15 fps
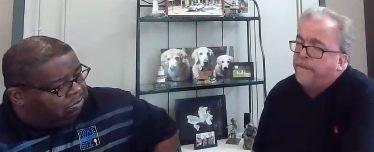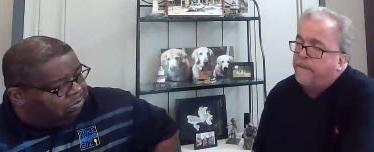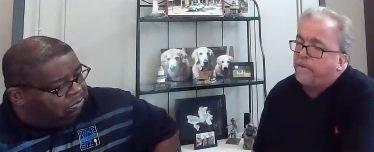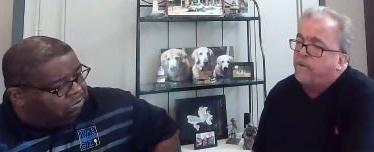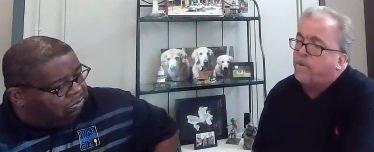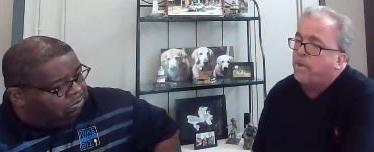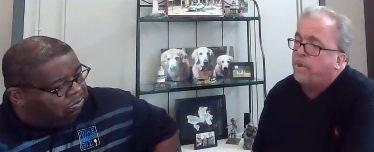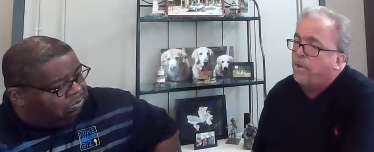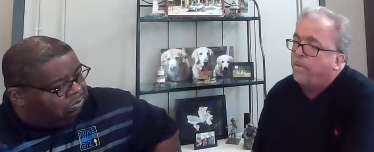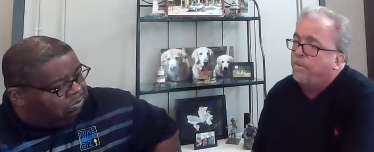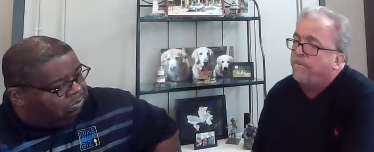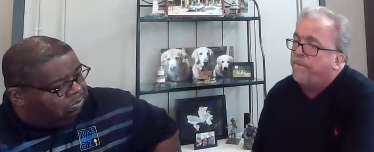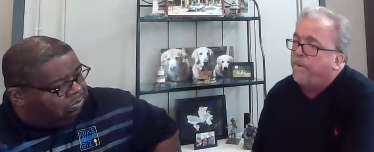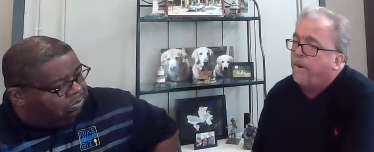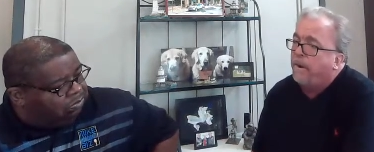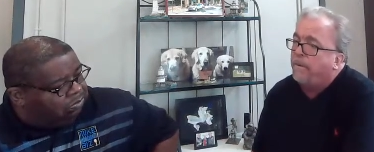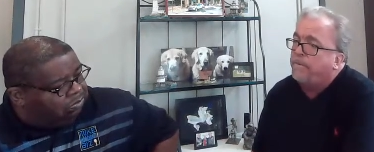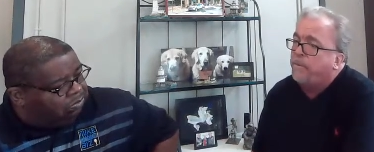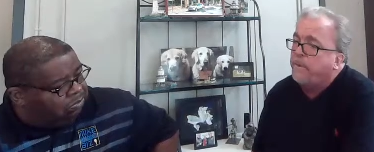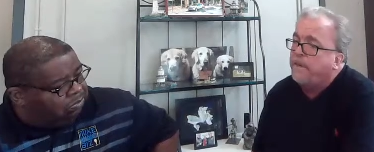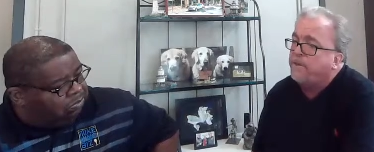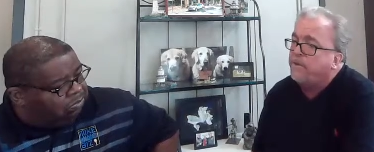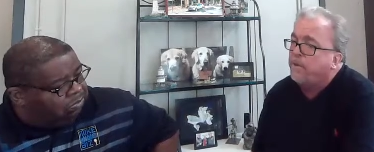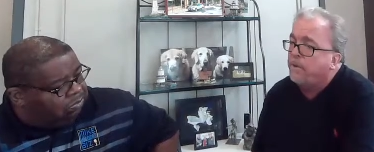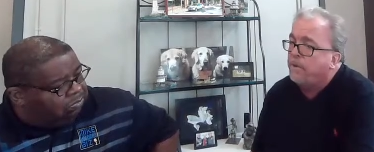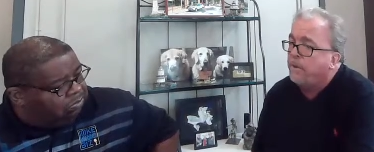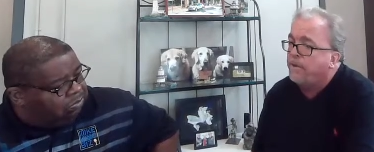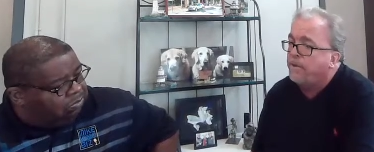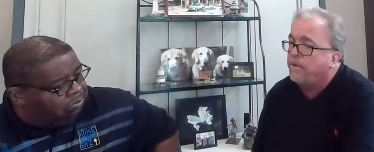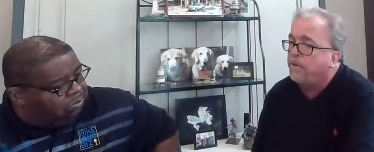Speaker 1: You know, Shalom Farms, we got
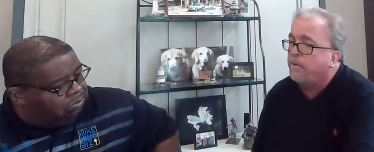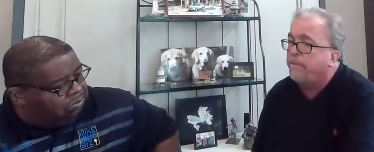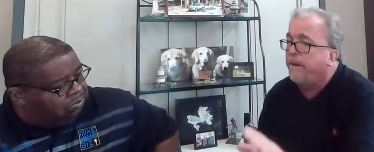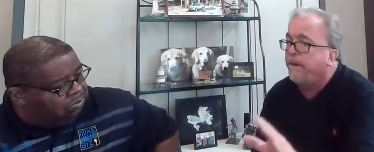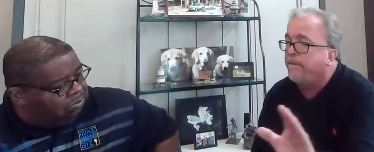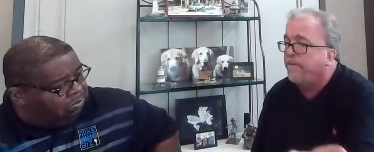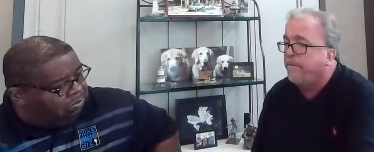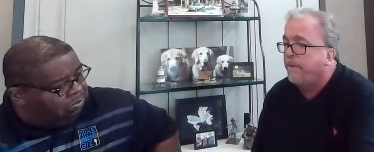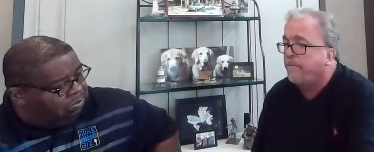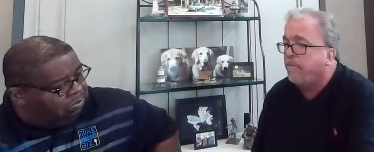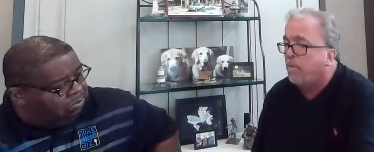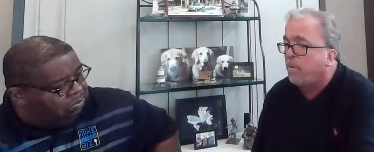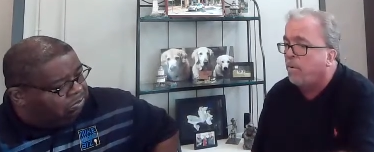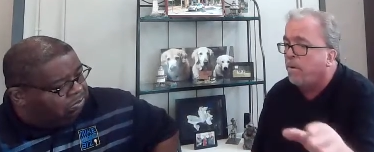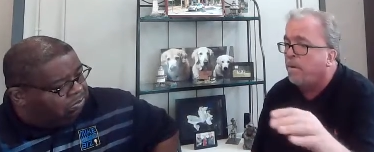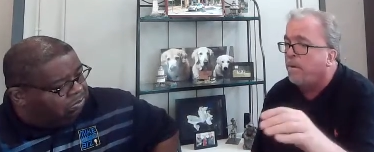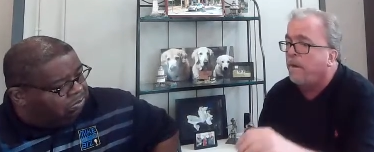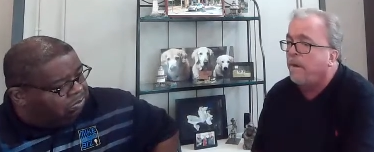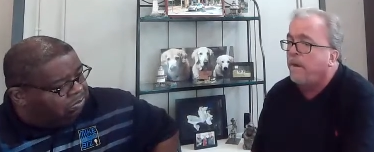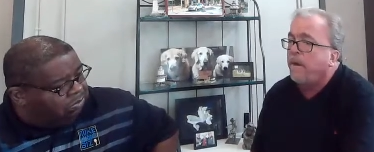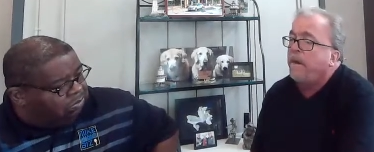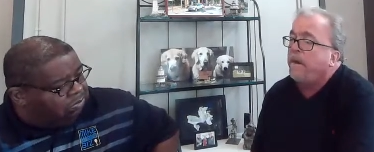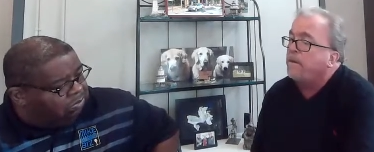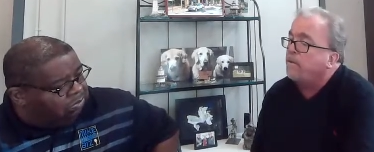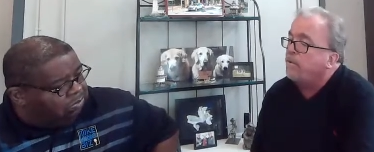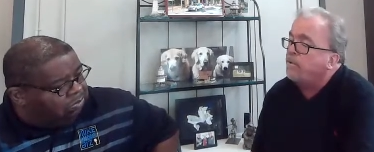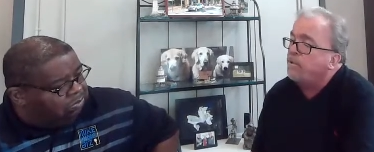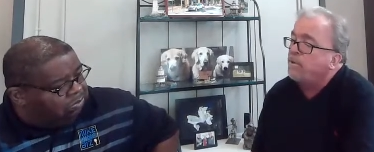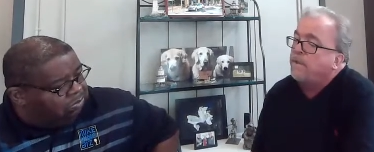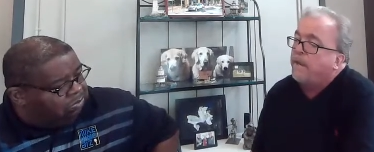turned on to by Feedmore.
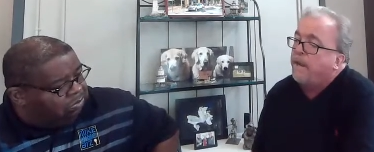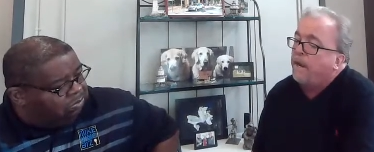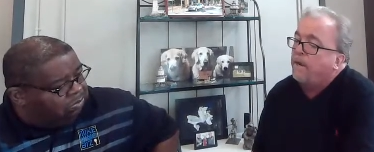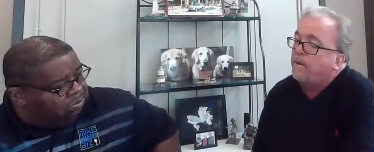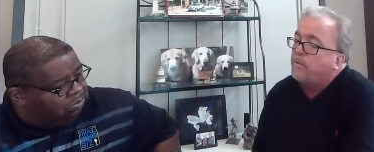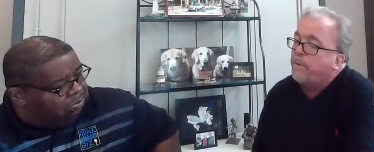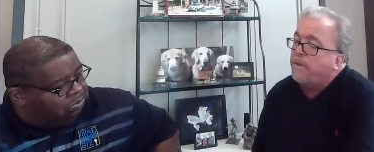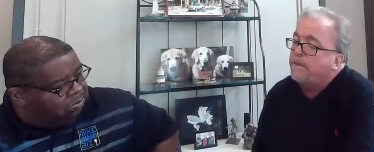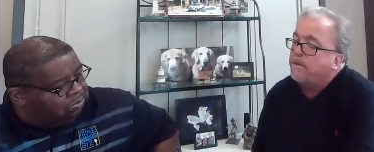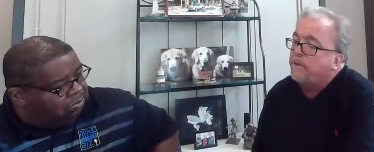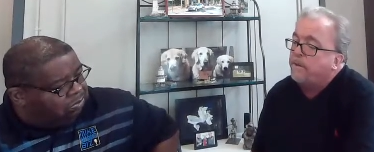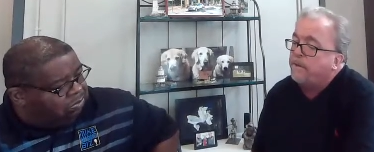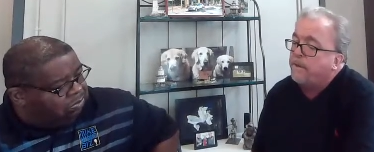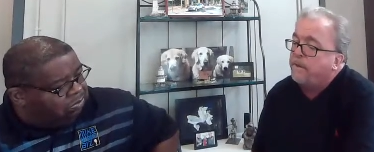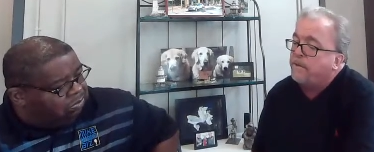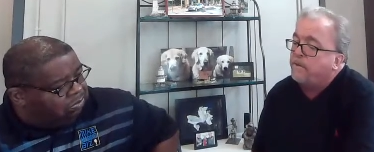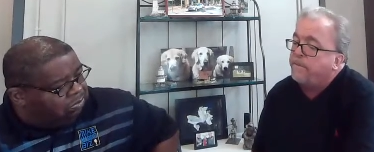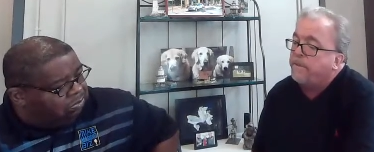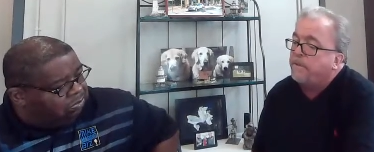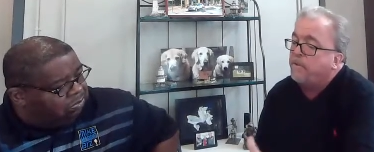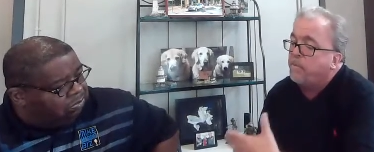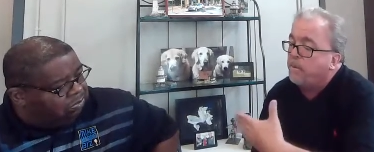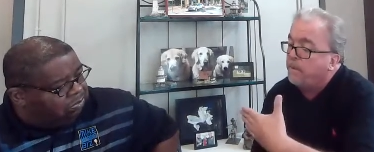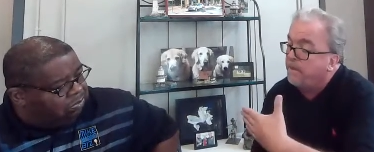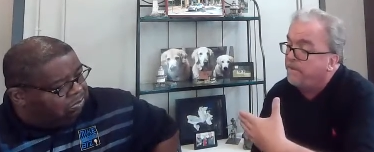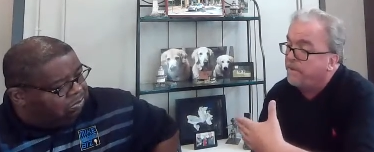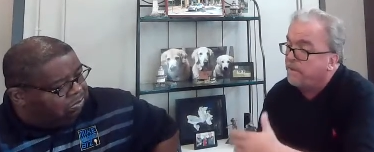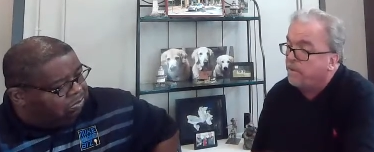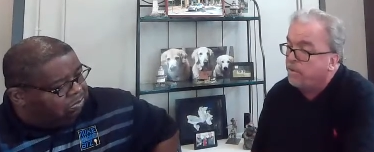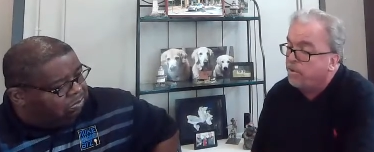Goochland Cares, we got turned on to because we
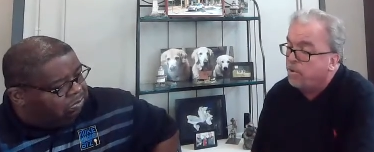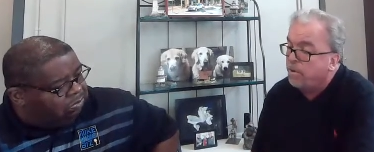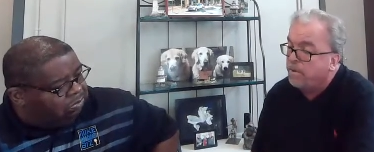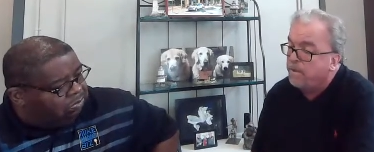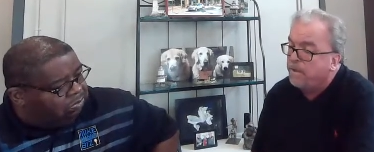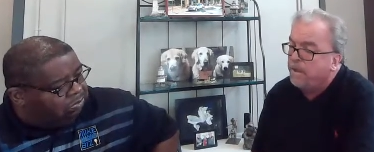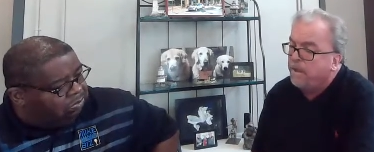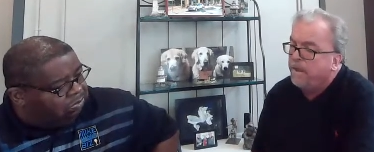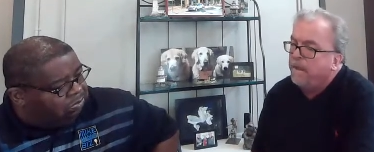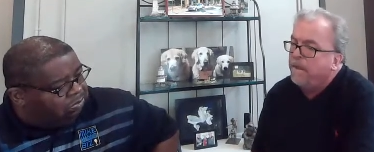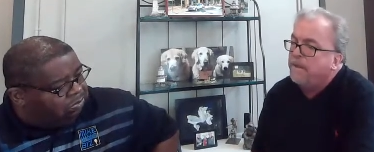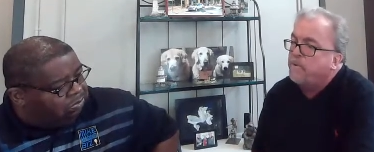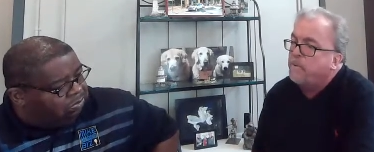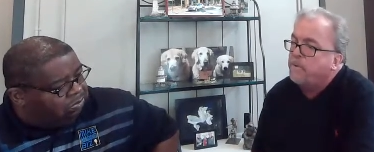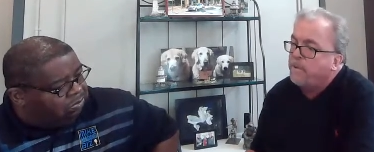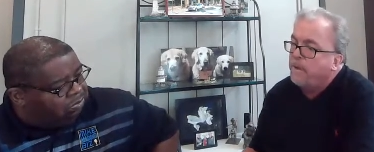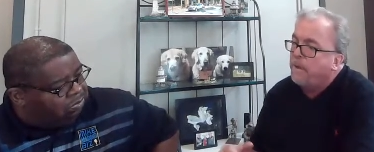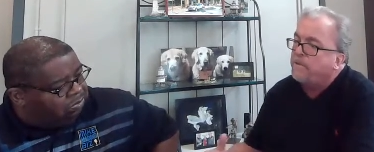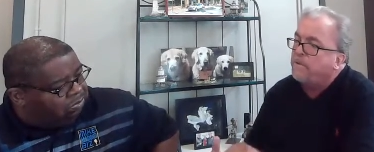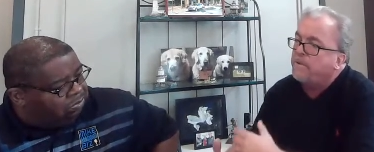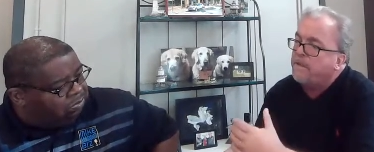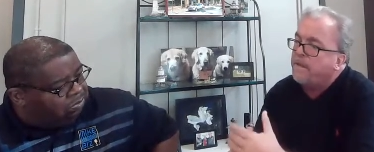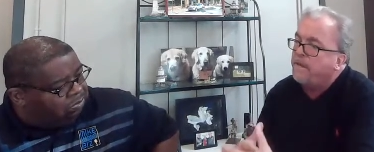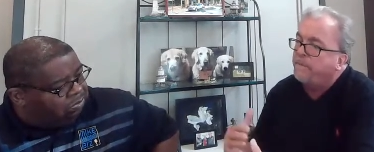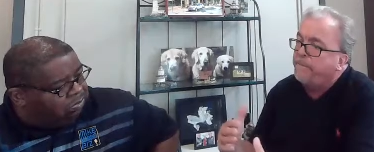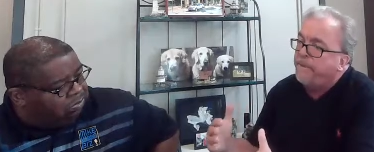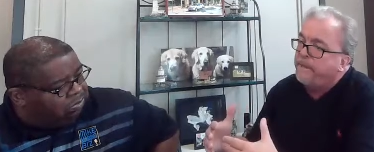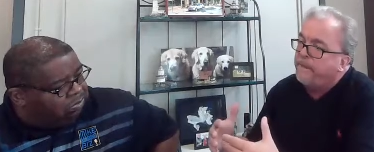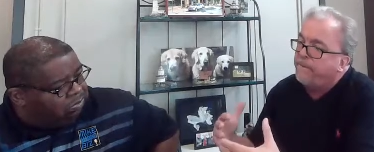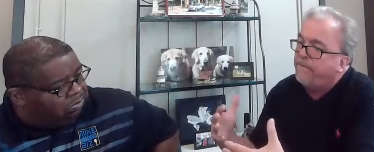live in Goochland. So it's all just kind
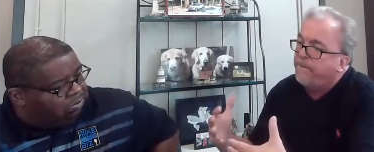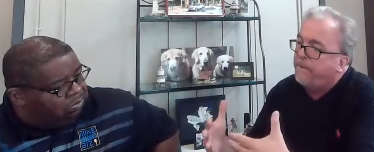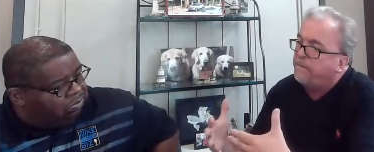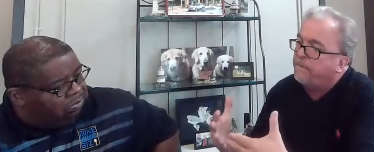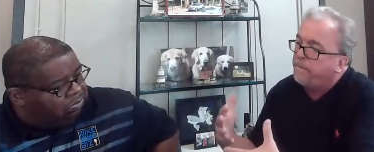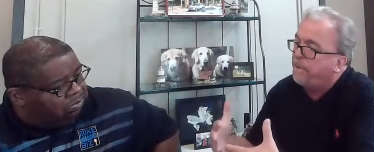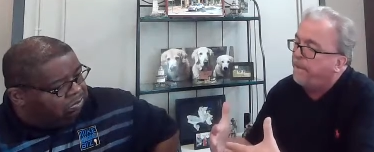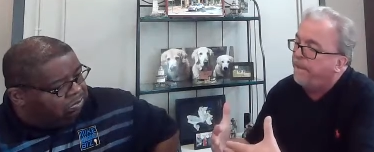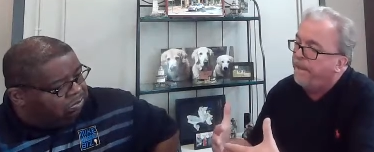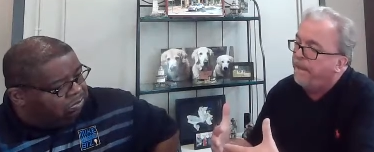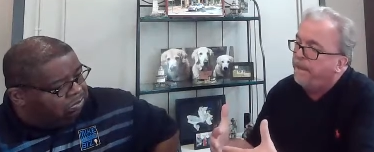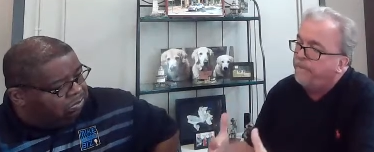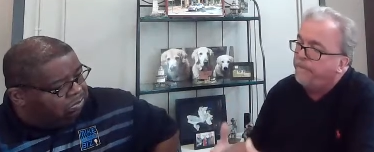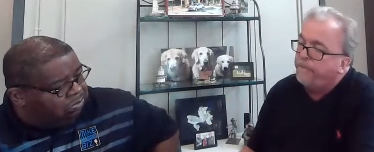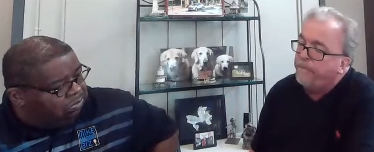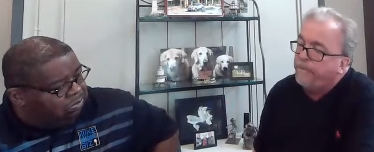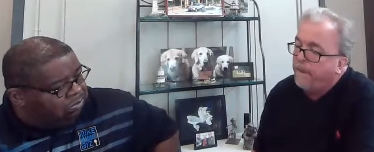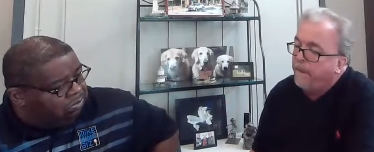of been a fit and play.